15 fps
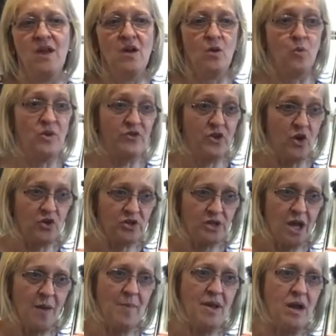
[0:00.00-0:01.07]
We've got
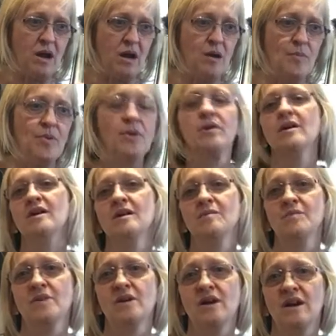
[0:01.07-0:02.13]
coming up
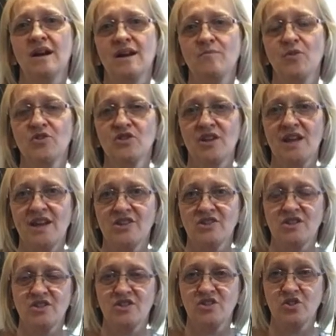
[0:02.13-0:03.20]
a
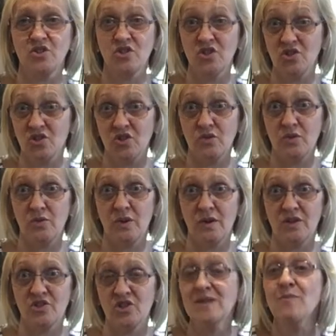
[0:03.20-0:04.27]
modulation to
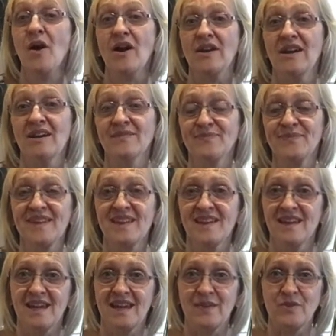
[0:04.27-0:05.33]
G minor
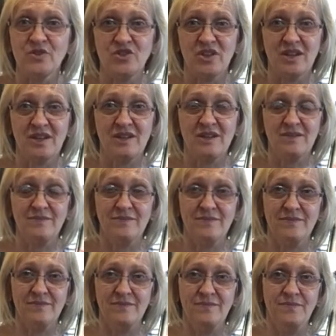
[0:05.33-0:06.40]
in the Gigue,
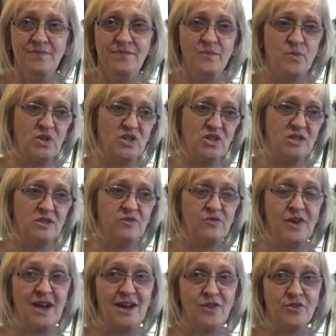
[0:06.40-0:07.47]
which is
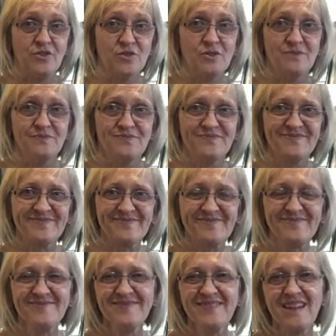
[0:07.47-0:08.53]
fairly unusual
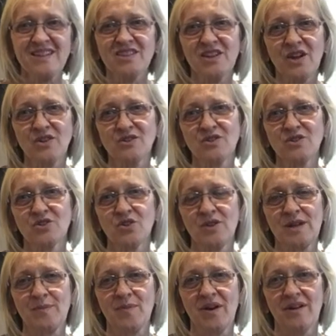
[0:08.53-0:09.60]
to go to the
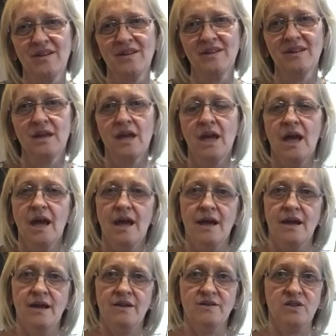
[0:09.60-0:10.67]
tonic minor.
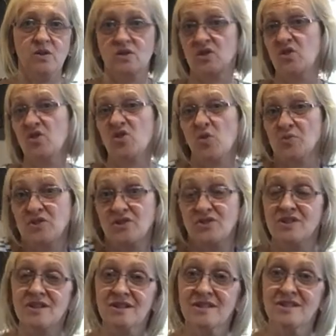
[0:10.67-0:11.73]
So it's a good
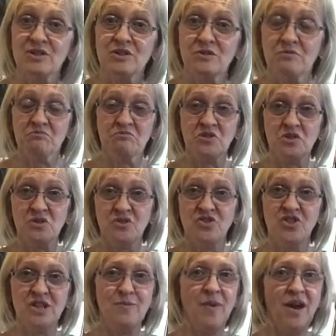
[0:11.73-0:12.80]
opportunity to do
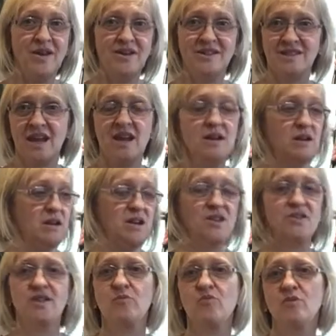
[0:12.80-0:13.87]
G minor scale, and I
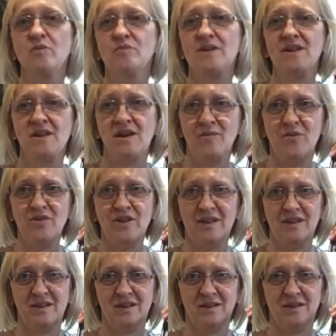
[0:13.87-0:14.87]
think probably harmonic.